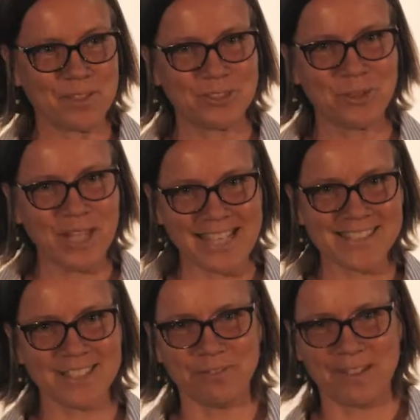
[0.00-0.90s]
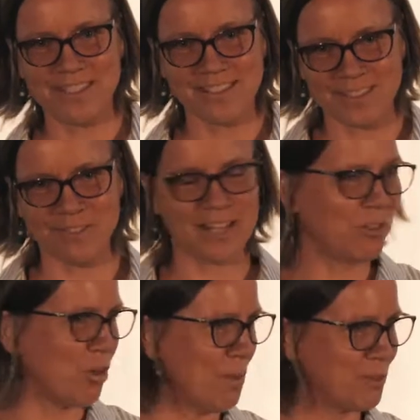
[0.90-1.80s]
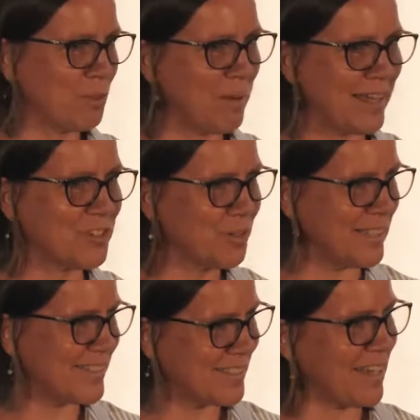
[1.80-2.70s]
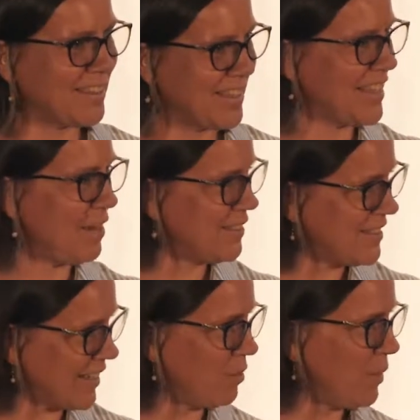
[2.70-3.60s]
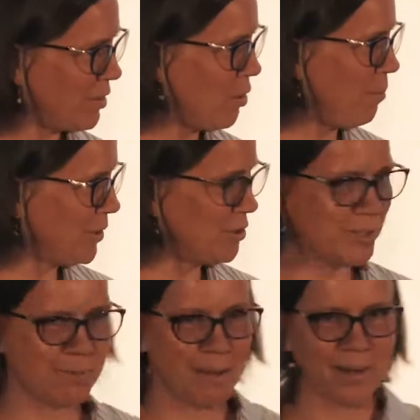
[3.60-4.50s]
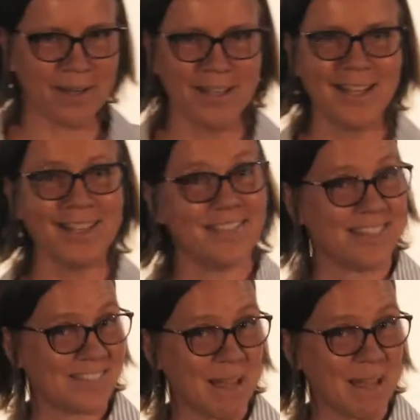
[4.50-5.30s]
today in St. Vincent, it's very normal to plant trees. I think every second week you open the newspaper, there has